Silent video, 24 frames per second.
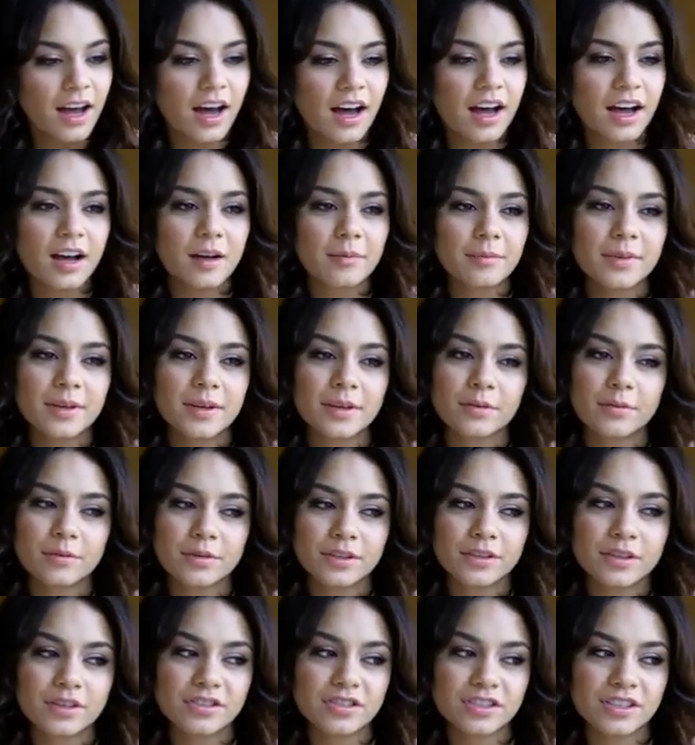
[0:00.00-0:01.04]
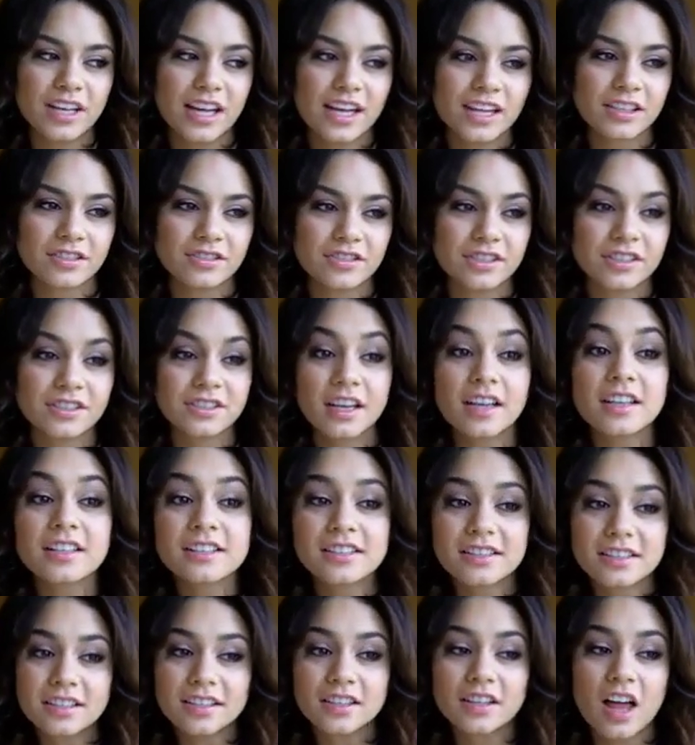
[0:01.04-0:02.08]
Well, she
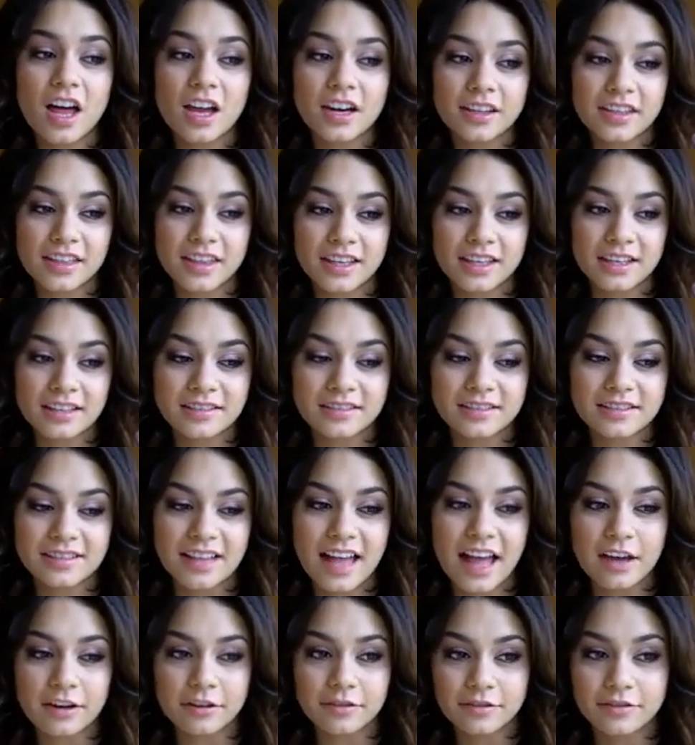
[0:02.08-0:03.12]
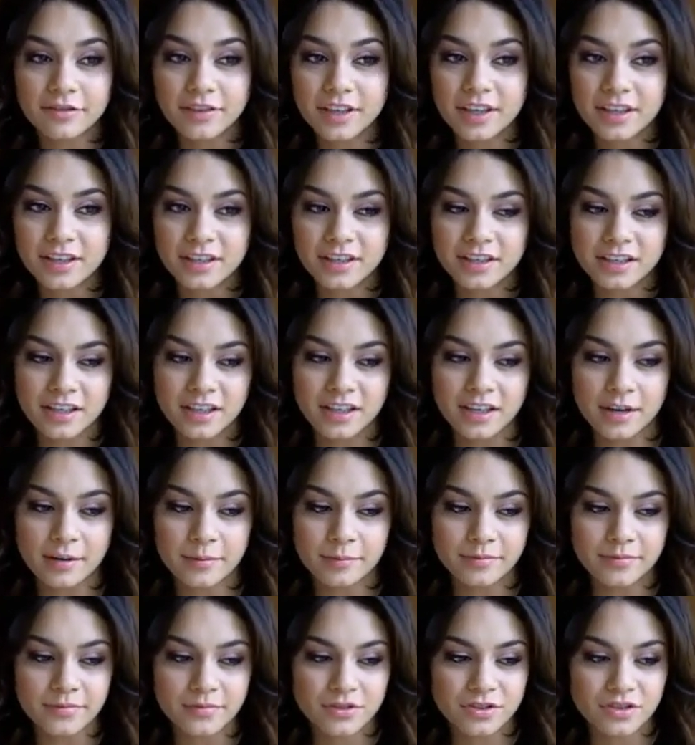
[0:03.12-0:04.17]
does a lot of things out of fear,
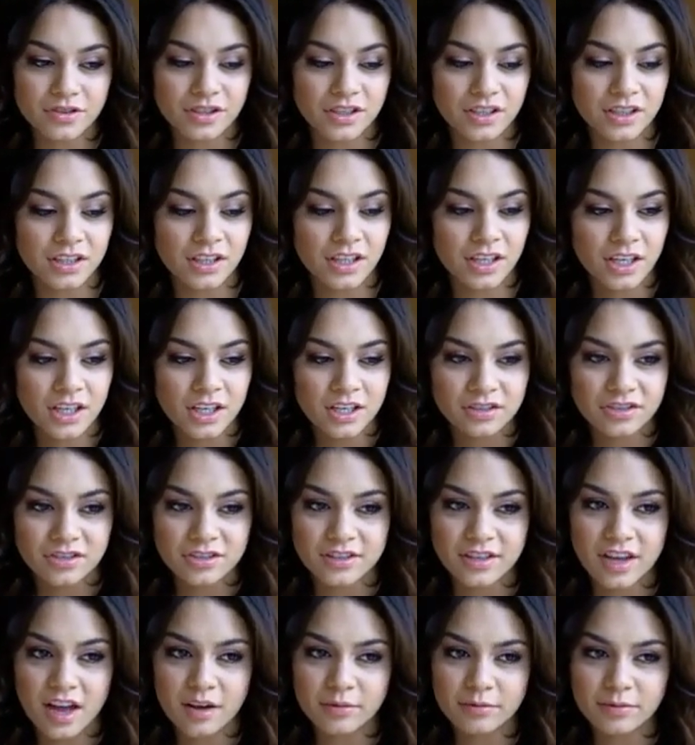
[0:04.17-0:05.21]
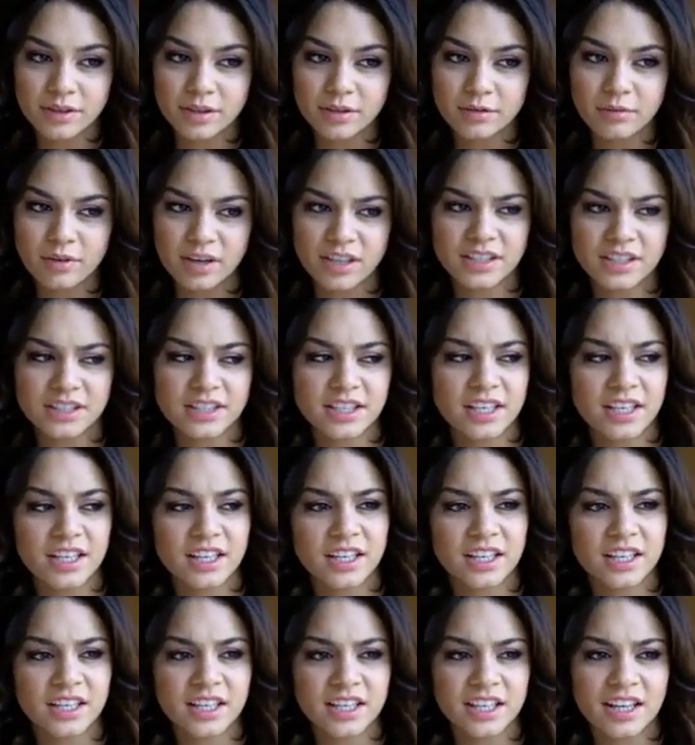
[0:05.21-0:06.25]
and she's not really one
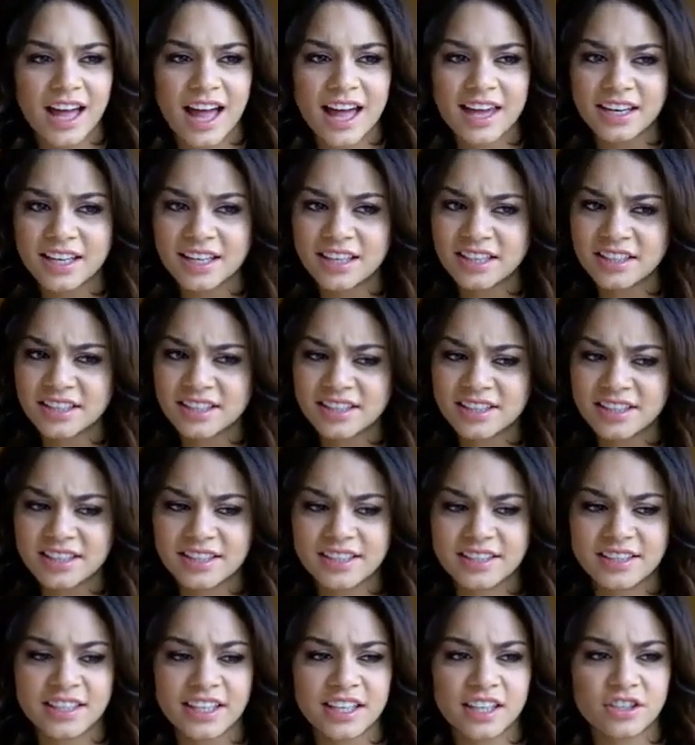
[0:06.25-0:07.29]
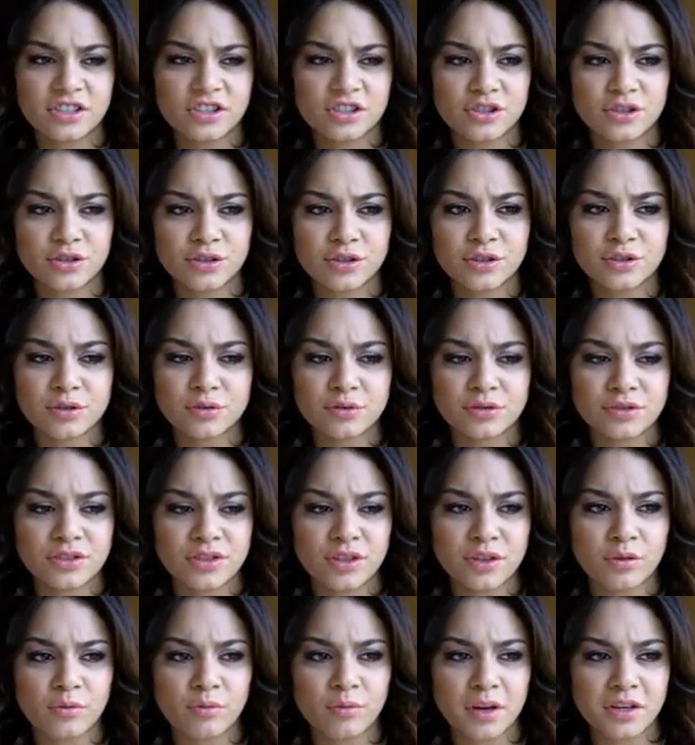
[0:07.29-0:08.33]
to kind of stick true
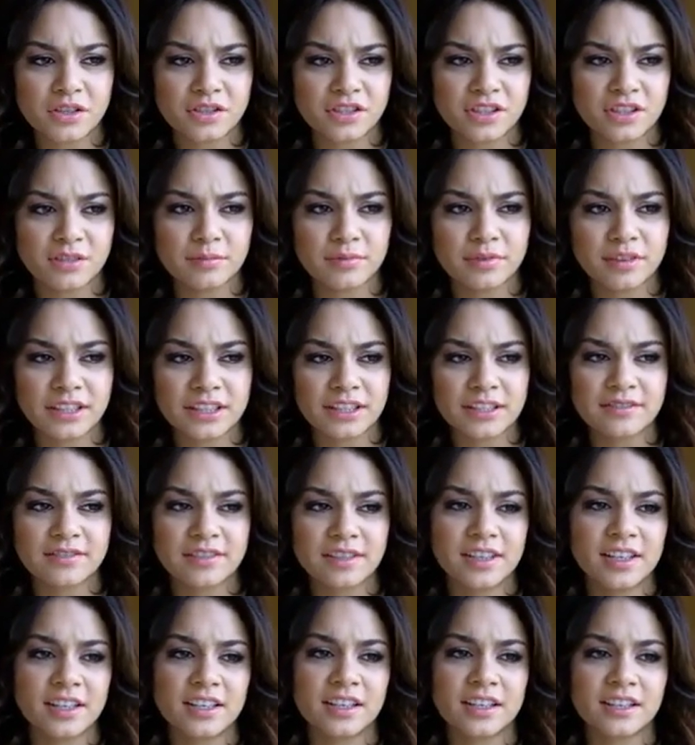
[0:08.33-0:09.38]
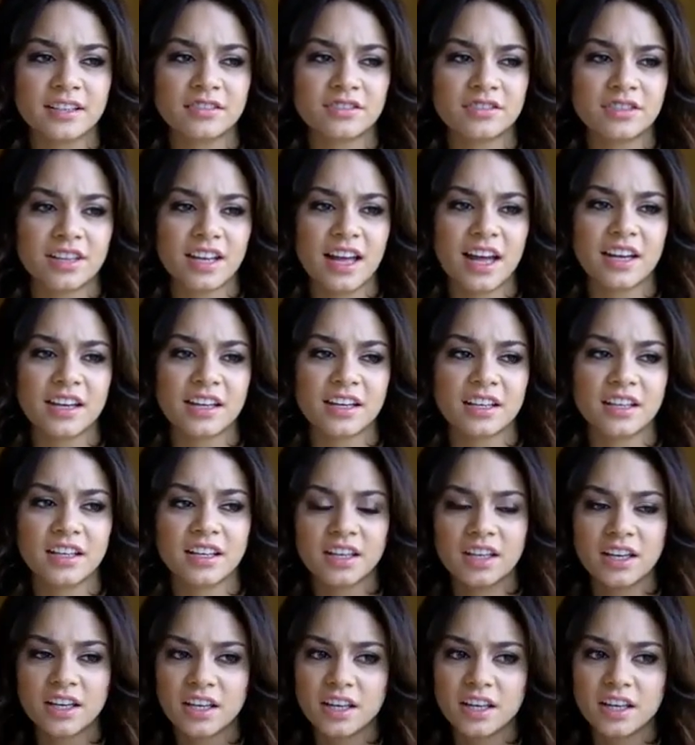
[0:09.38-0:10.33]
to what she believes in, and she kind of